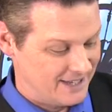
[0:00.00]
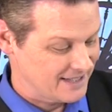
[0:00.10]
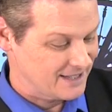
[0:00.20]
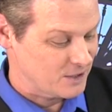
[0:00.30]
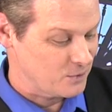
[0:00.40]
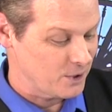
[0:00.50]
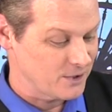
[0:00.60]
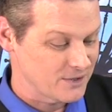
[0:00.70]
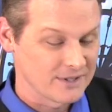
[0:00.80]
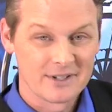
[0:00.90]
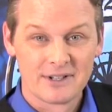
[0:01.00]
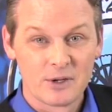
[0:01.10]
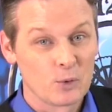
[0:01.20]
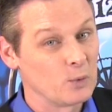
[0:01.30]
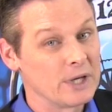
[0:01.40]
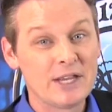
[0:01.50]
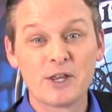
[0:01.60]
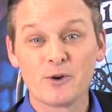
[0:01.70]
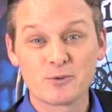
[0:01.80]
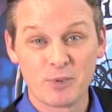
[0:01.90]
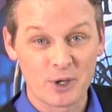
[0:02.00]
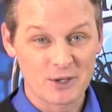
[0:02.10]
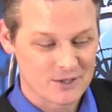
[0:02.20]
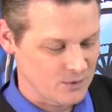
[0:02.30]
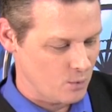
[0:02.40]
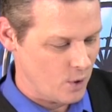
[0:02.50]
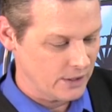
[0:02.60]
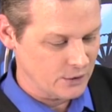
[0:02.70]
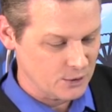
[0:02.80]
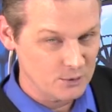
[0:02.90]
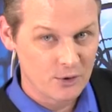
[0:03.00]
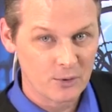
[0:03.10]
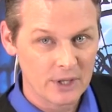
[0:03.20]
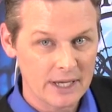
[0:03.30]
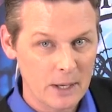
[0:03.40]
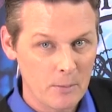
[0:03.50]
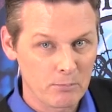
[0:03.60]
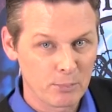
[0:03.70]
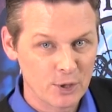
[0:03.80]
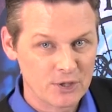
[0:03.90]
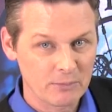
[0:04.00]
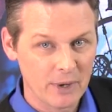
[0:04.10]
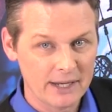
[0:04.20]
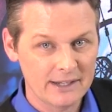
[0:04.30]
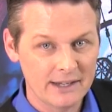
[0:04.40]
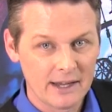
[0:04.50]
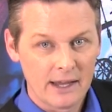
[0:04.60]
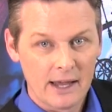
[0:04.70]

This is the words. Read those books. One, two, three. Push the button.